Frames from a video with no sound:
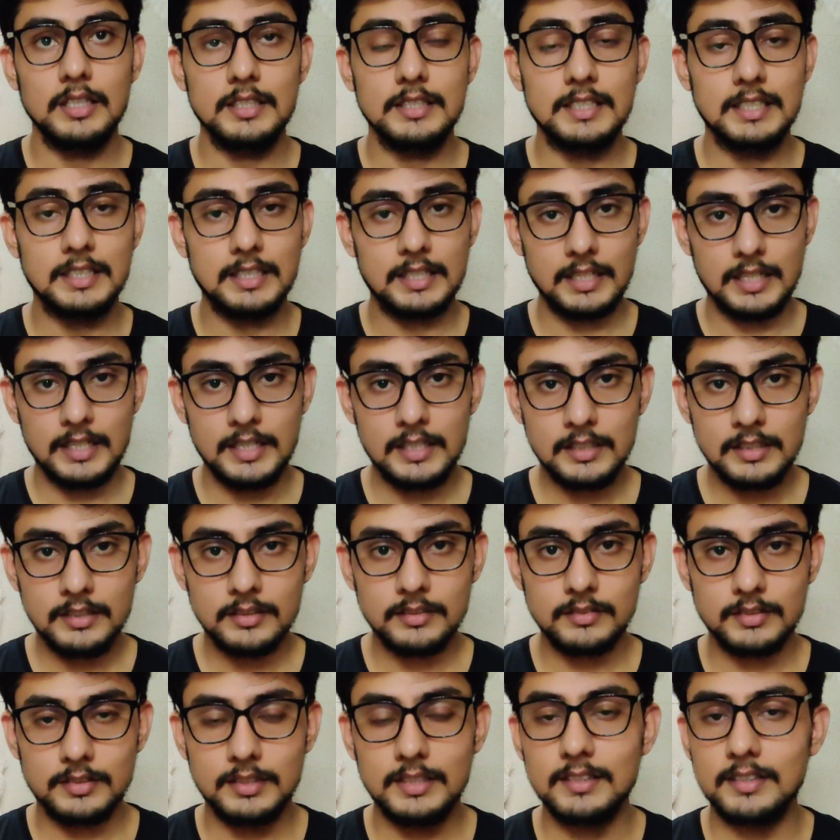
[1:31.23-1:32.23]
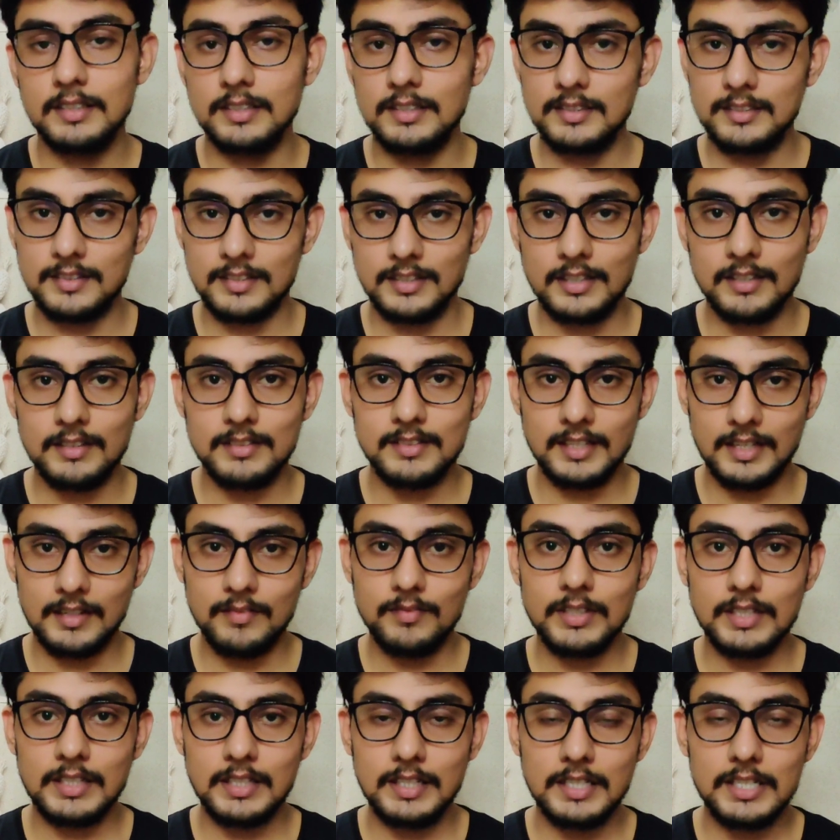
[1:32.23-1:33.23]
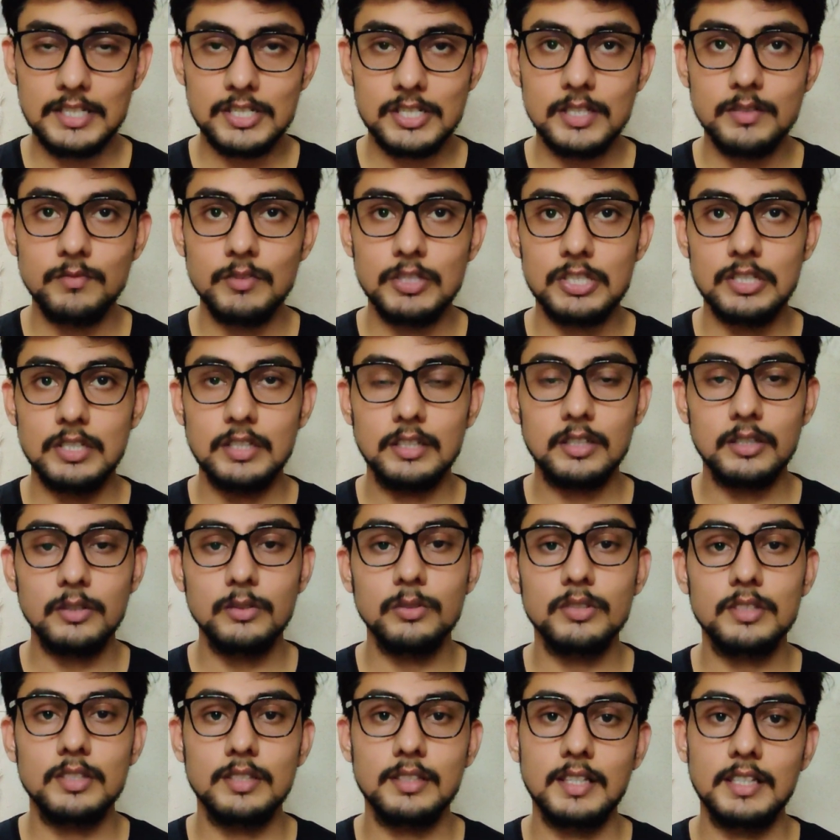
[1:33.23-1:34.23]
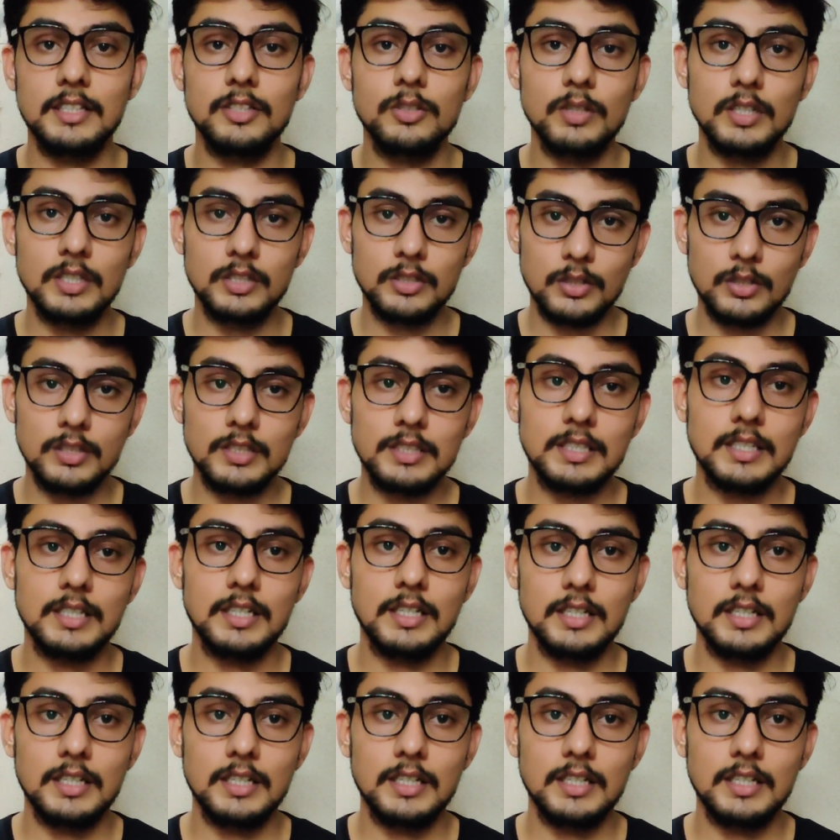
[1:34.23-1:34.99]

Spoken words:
declare, since it is a self-declaration which includes that you are not